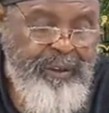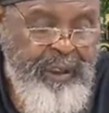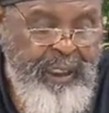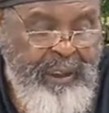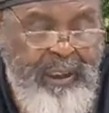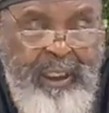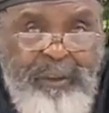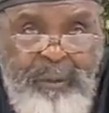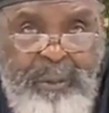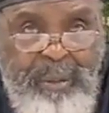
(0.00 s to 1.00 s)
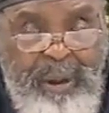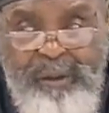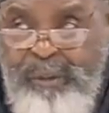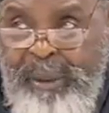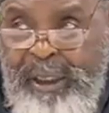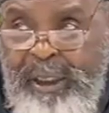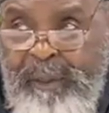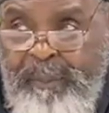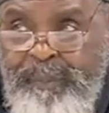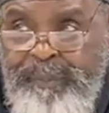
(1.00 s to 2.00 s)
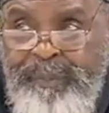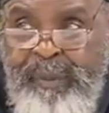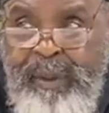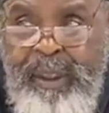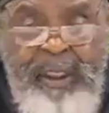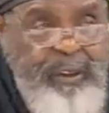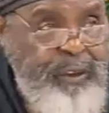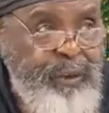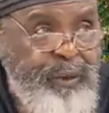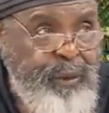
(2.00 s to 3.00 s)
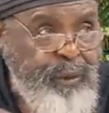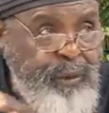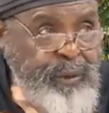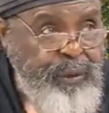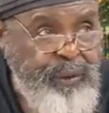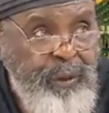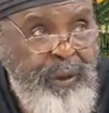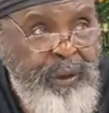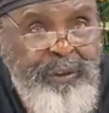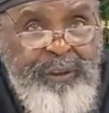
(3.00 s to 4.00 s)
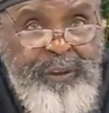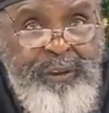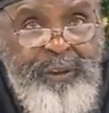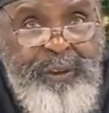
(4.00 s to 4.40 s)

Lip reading: that. That's what Boss Man is used to, short distances.